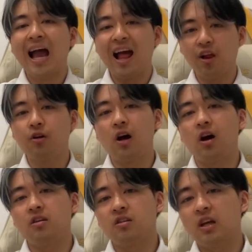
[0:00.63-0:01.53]
Hello
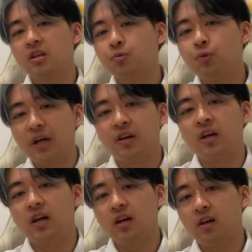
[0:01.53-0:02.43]
guys, it's Rick
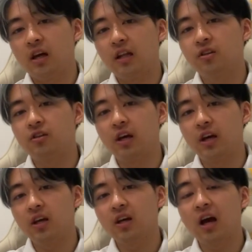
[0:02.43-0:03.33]
here, and
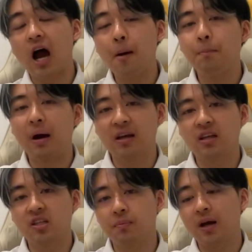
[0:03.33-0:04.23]
today I'm back
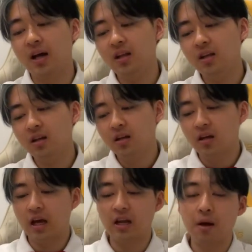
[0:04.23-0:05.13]
in Japan
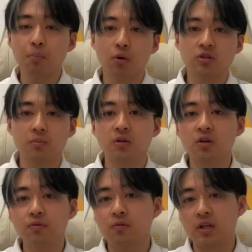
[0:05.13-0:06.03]
and I bought some
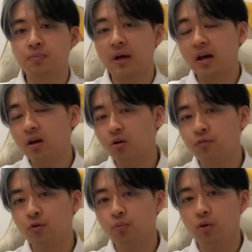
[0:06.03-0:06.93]
new fresh pair
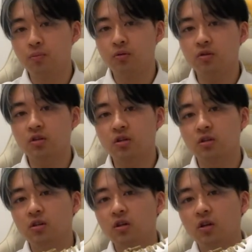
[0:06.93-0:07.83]
of football boots.
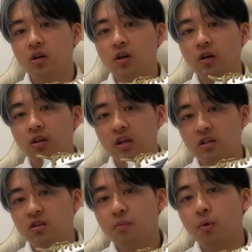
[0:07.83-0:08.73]

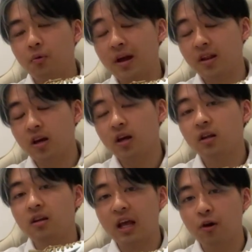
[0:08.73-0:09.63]
These new Morelia
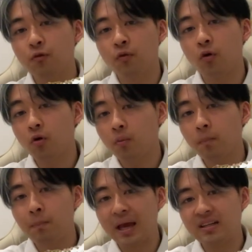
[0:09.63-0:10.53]
Neo 4
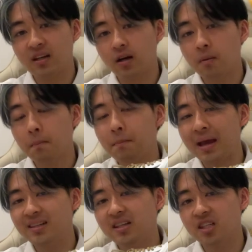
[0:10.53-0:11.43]
Beta
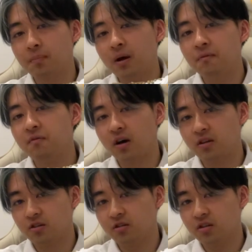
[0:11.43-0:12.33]
made in Japan
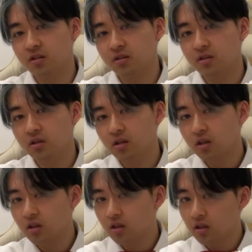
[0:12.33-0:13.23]
versions,
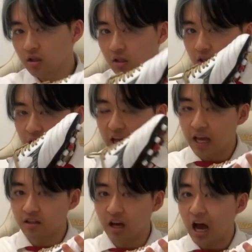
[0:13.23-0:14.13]

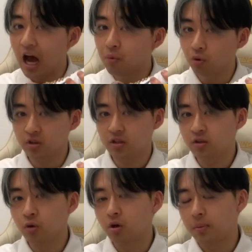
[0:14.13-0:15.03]
and I wanted to
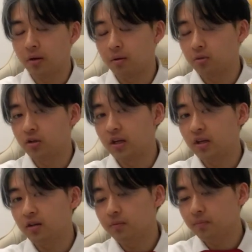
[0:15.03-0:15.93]
talk about them today.